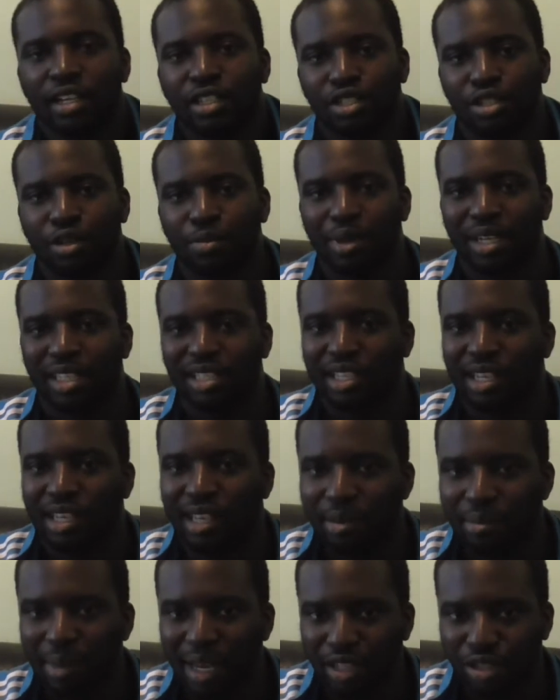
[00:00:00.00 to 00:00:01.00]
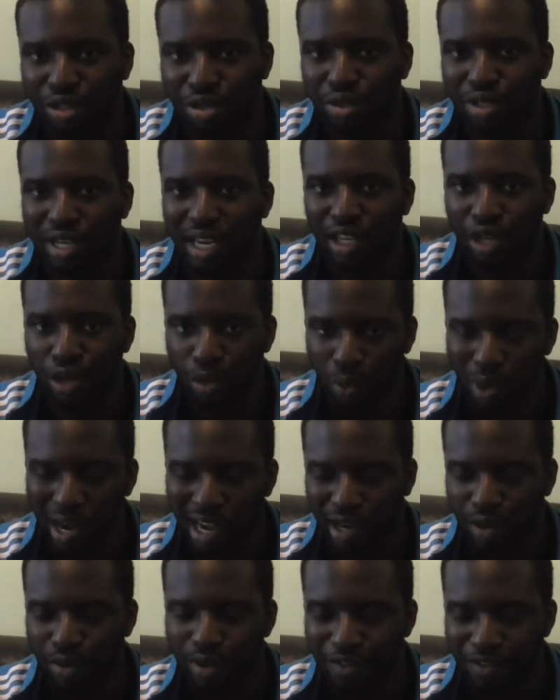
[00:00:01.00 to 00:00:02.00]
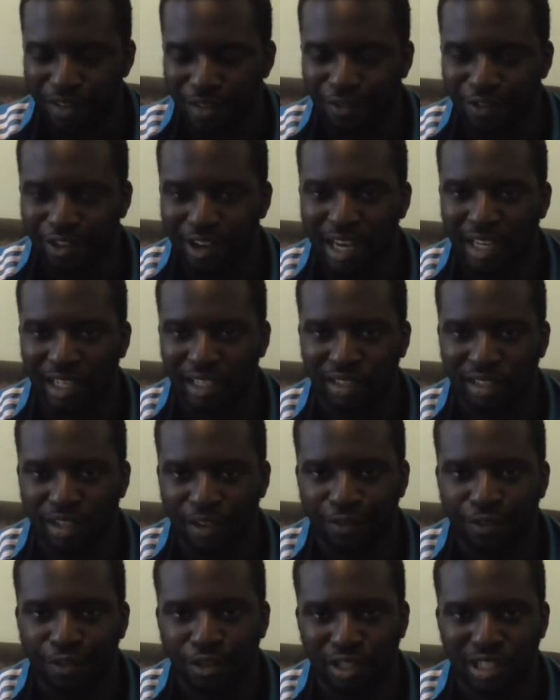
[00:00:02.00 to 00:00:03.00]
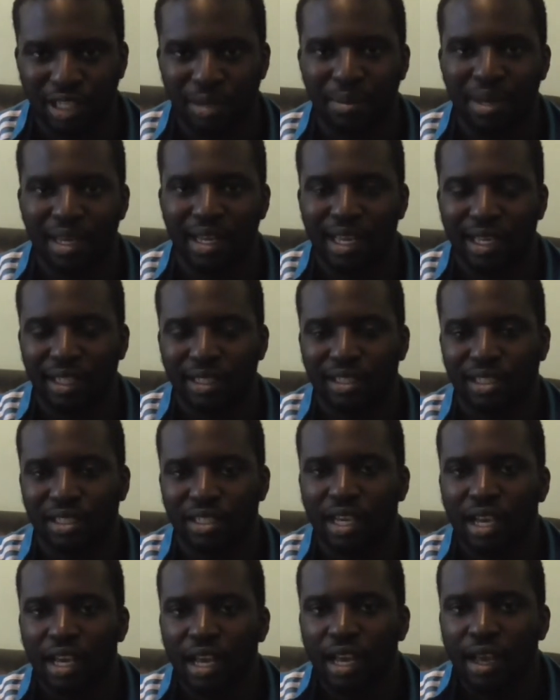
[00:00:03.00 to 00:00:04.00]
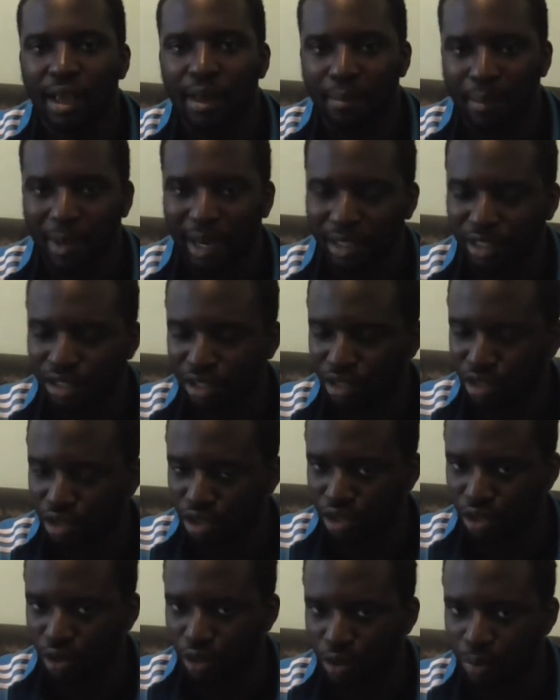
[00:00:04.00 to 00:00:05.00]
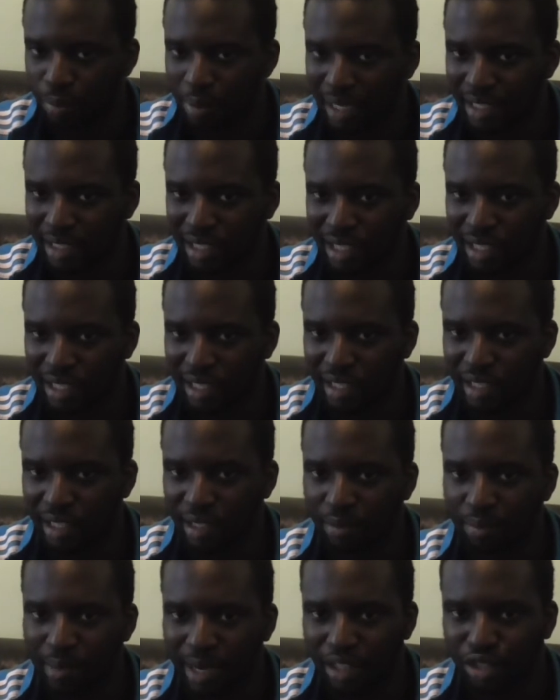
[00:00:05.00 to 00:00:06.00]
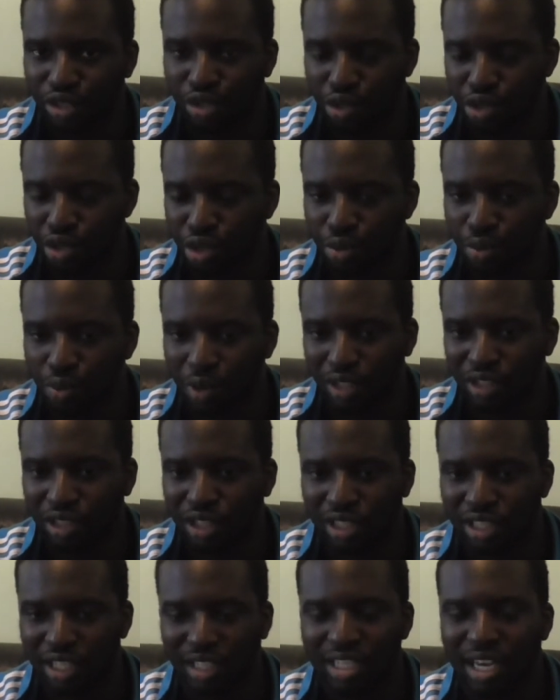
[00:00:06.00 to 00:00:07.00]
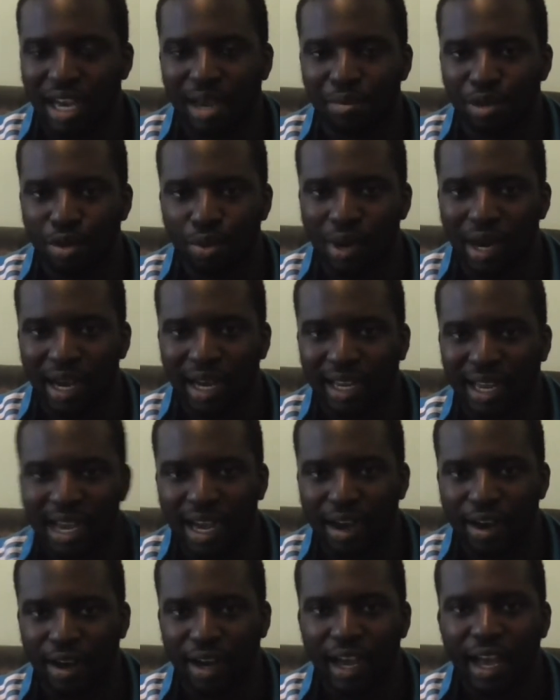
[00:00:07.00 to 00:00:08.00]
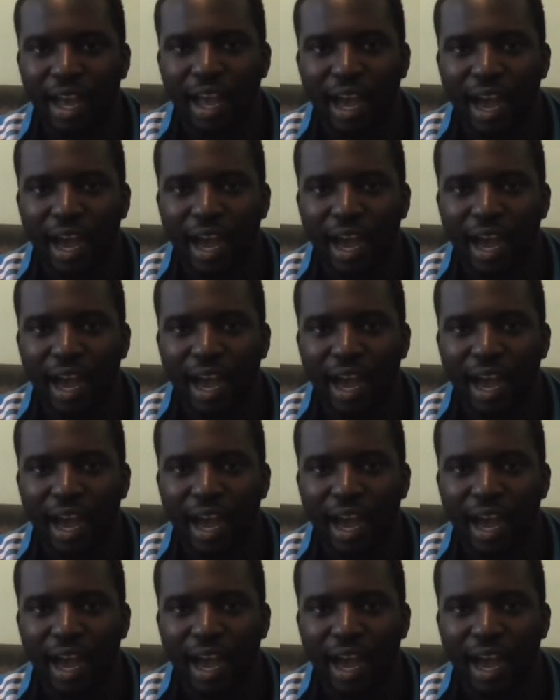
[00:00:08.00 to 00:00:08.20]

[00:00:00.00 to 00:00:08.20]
So basically make sure that you work within 30 to 40 minutes Make so basically make sure you watch the time you work out.